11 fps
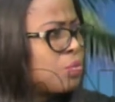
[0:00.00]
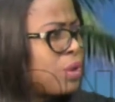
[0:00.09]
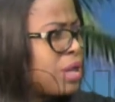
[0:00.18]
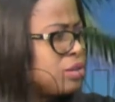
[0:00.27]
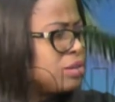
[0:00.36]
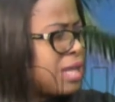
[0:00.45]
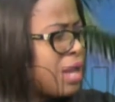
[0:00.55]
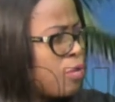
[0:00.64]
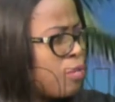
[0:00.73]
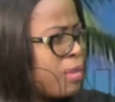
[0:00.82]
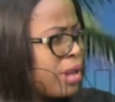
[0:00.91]
where should
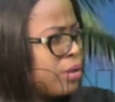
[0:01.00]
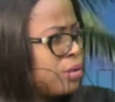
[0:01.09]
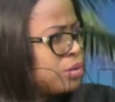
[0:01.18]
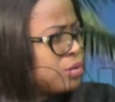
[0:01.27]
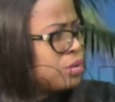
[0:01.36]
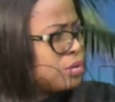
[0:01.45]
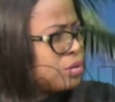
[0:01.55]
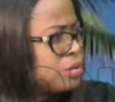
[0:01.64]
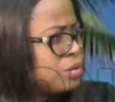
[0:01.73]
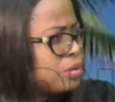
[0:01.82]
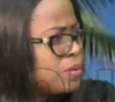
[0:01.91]
that woman go to?
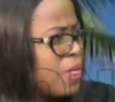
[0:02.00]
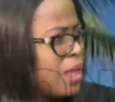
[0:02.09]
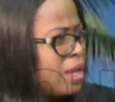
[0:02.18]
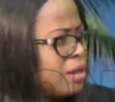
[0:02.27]
To you